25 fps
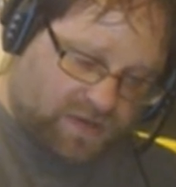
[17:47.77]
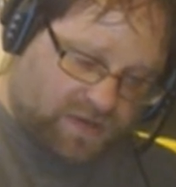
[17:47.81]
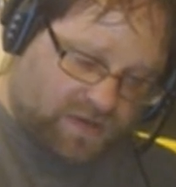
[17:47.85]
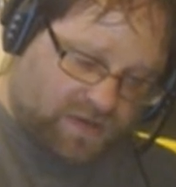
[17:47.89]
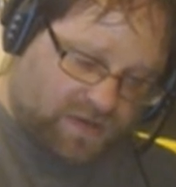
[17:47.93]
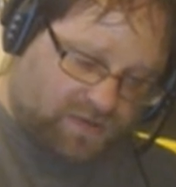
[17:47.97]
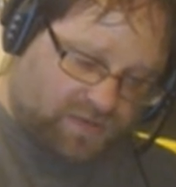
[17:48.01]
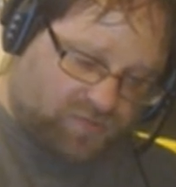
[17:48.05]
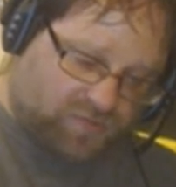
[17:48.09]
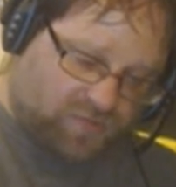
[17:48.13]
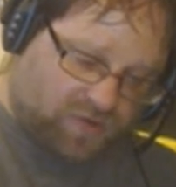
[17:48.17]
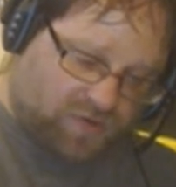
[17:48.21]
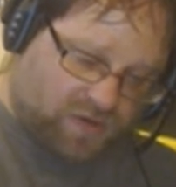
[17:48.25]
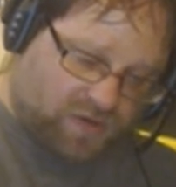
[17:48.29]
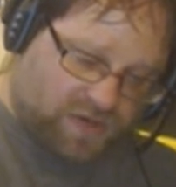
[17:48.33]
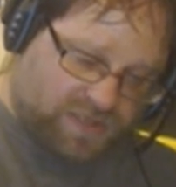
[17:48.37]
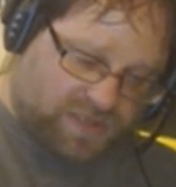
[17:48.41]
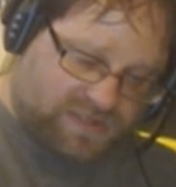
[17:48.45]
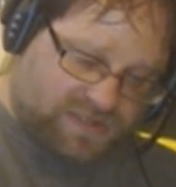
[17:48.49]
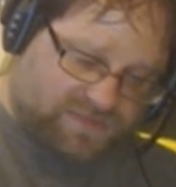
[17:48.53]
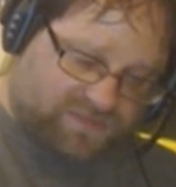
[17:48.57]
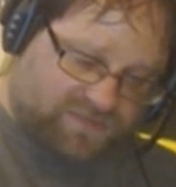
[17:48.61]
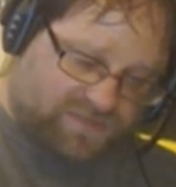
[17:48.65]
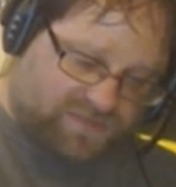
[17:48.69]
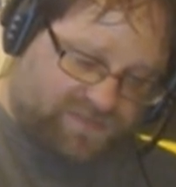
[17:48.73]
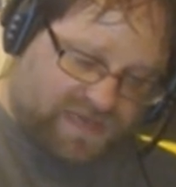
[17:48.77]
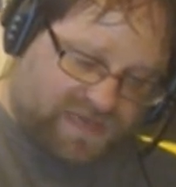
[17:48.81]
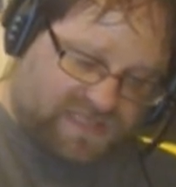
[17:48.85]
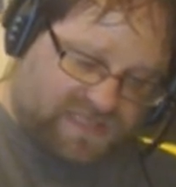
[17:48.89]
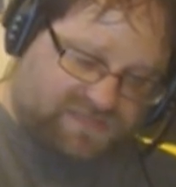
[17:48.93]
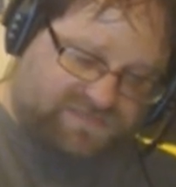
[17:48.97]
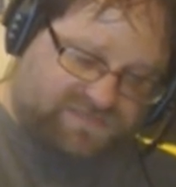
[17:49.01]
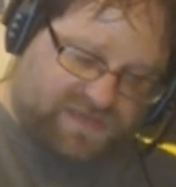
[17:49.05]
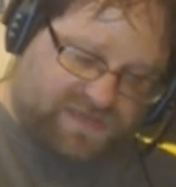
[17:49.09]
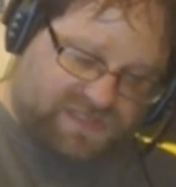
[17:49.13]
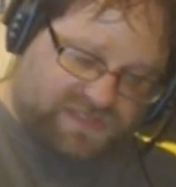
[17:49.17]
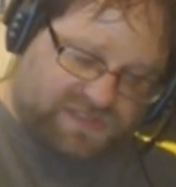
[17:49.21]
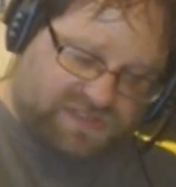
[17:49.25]
Awards for Best
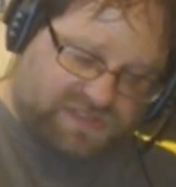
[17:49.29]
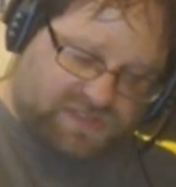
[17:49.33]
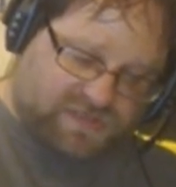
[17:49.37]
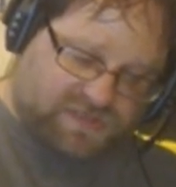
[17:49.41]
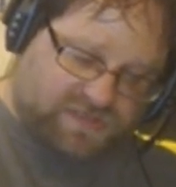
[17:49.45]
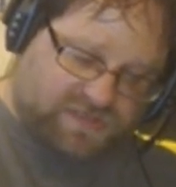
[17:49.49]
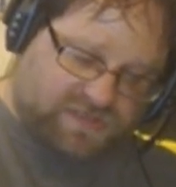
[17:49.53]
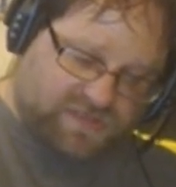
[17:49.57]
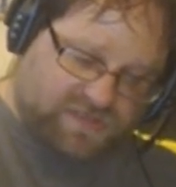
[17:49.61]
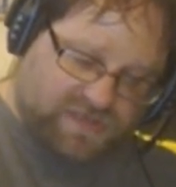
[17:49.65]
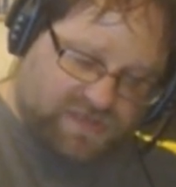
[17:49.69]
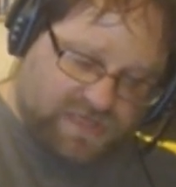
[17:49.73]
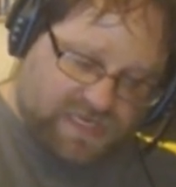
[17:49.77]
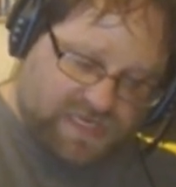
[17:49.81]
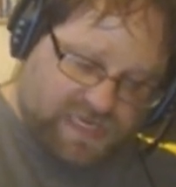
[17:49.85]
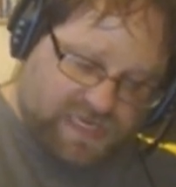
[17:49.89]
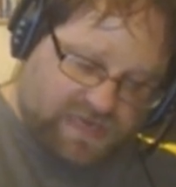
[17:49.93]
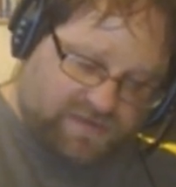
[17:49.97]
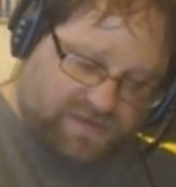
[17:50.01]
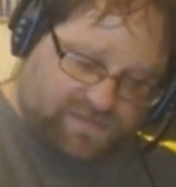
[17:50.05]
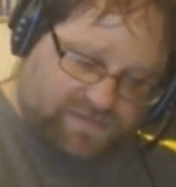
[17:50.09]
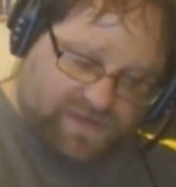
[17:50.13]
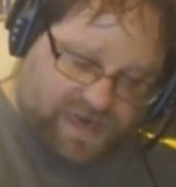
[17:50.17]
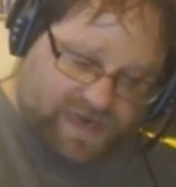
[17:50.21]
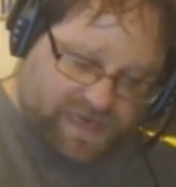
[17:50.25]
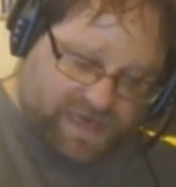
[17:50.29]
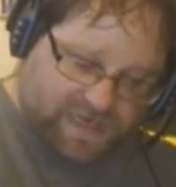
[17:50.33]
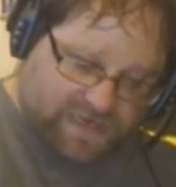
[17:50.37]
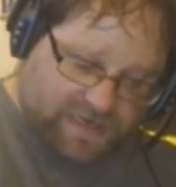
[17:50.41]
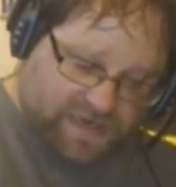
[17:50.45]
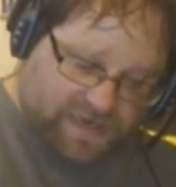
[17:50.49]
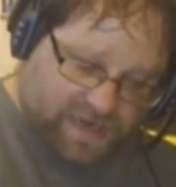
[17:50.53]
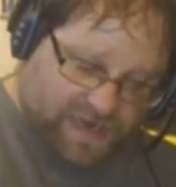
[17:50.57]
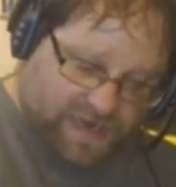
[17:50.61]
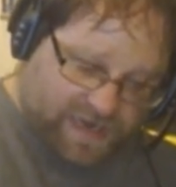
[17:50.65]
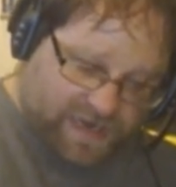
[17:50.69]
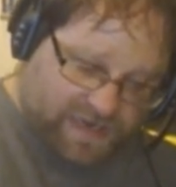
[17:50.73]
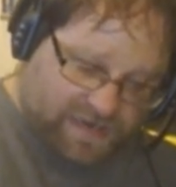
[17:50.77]
Picture of
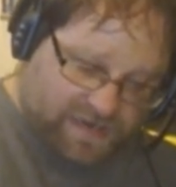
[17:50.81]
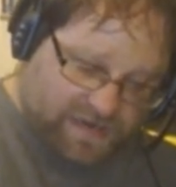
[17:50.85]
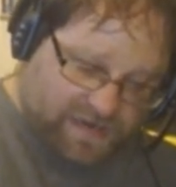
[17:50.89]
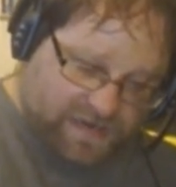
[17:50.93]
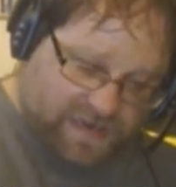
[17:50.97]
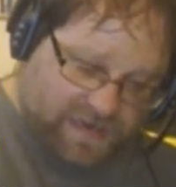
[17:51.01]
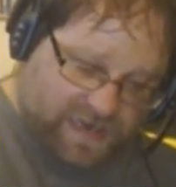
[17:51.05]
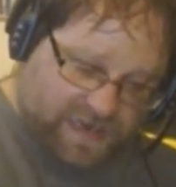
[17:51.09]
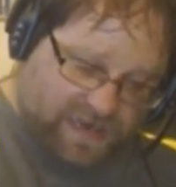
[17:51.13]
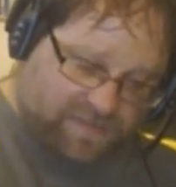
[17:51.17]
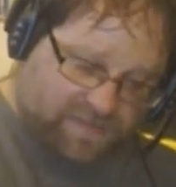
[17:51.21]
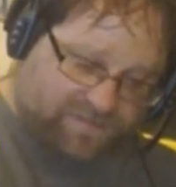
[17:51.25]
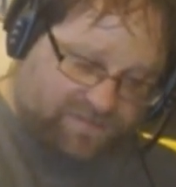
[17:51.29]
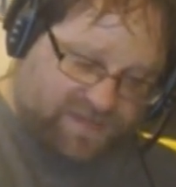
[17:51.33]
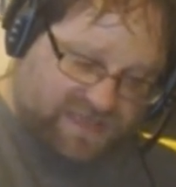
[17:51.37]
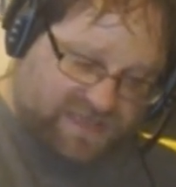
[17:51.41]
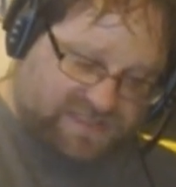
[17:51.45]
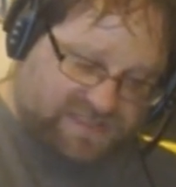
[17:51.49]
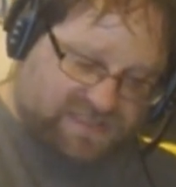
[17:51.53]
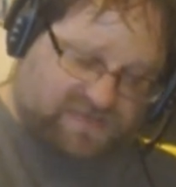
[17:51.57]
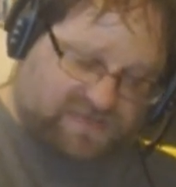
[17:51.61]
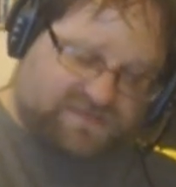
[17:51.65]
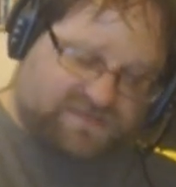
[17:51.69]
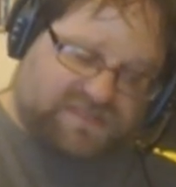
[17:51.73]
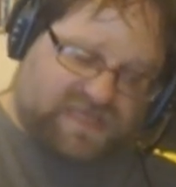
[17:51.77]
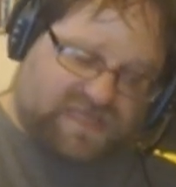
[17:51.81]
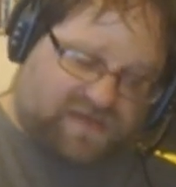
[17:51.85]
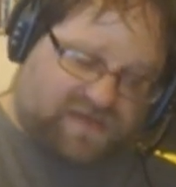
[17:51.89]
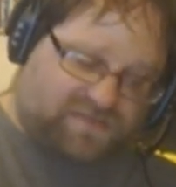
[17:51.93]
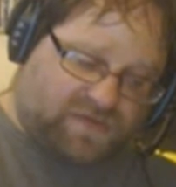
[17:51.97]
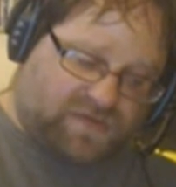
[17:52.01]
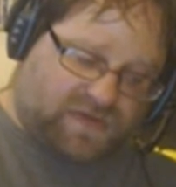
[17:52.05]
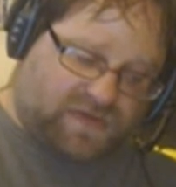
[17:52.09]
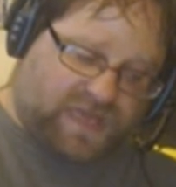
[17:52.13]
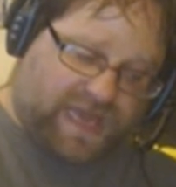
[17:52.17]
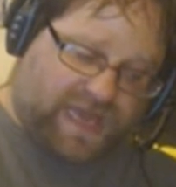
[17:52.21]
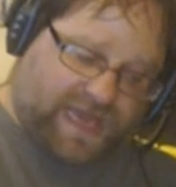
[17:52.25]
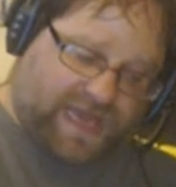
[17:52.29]
'99 and Best Ensemble
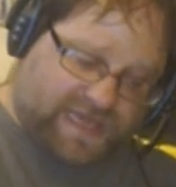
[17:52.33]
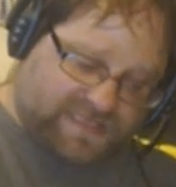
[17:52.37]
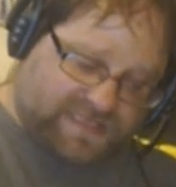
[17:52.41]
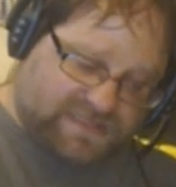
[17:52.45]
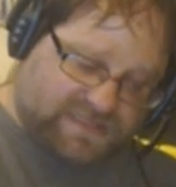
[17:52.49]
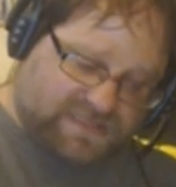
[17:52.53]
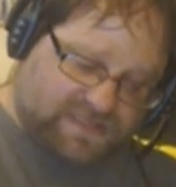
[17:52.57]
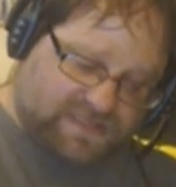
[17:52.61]
Cast